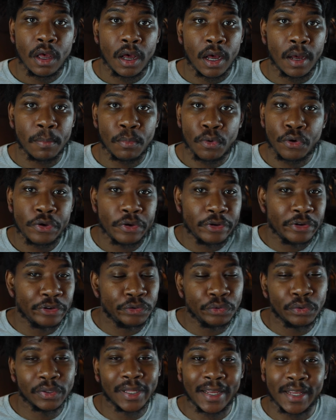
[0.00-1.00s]
or you're just
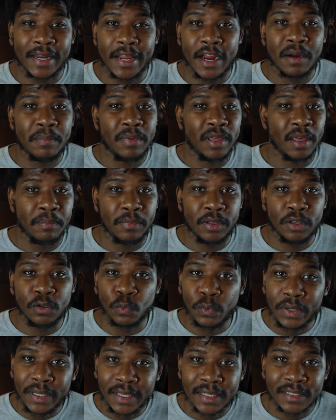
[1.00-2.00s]
doing like an Airbnb
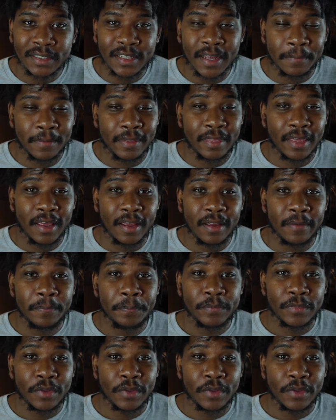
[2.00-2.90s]
weekend type of thing,